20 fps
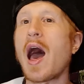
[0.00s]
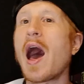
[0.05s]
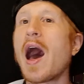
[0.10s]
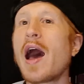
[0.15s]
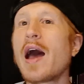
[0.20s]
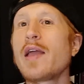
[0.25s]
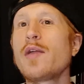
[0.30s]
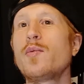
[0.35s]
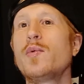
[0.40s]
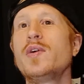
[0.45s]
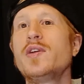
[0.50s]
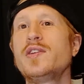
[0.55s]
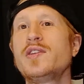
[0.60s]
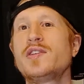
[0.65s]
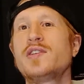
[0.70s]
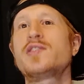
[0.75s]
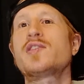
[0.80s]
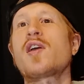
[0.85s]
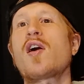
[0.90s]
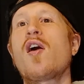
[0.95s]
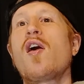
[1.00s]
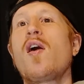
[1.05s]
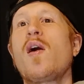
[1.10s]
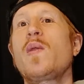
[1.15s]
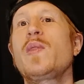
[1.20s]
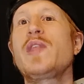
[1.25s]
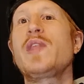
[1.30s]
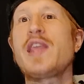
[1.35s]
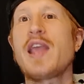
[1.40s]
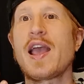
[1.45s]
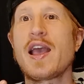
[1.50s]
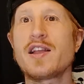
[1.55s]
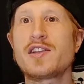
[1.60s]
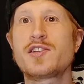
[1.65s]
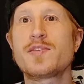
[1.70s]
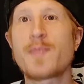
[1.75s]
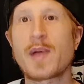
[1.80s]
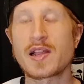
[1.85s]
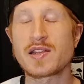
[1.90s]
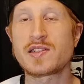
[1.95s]
I was on the edge
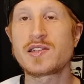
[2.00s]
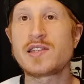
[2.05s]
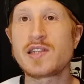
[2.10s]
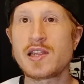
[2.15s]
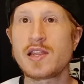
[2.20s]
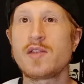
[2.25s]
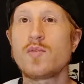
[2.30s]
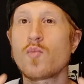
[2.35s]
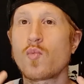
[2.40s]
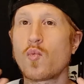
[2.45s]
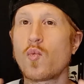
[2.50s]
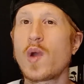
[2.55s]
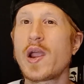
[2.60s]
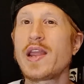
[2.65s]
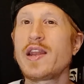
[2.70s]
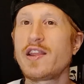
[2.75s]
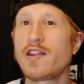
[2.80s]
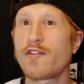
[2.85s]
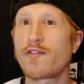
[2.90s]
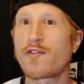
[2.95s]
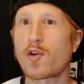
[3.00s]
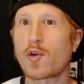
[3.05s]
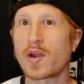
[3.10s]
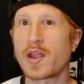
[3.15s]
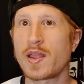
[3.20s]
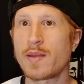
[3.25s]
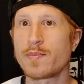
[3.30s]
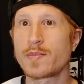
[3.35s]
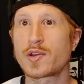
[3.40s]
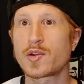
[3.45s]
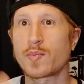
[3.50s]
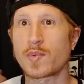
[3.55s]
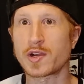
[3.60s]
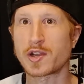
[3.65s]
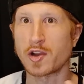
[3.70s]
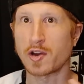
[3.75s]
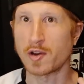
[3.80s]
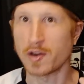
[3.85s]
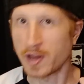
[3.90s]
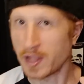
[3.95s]
of my seat waiting for him to
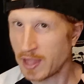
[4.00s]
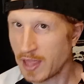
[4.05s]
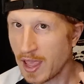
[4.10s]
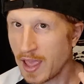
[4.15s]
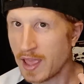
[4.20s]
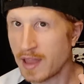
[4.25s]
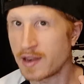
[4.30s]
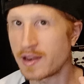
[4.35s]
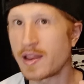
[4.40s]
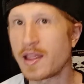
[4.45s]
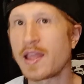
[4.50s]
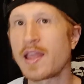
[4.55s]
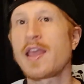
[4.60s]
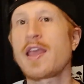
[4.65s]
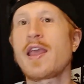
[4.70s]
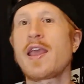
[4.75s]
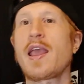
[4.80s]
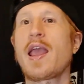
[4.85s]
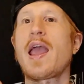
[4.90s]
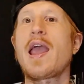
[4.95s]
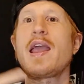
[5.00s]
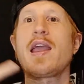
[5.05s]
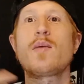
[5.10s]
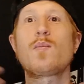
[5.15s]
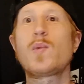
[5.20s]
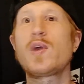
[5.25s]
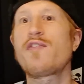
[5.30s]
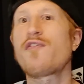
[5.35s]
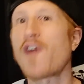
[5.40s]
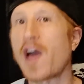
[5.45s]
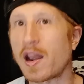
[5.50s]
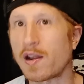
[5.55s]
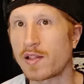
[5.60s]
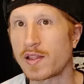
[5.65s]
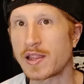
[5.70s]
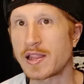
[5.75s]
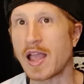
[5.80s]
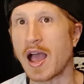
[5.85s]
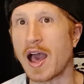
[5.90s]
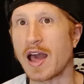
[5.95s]
return again, and we
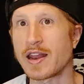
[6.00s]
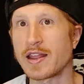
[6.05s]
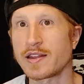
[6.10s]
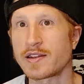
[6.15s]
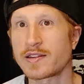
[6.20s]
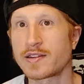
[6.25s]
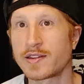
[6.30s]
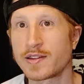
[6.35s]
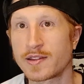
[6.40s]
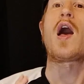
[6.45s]
finally got it.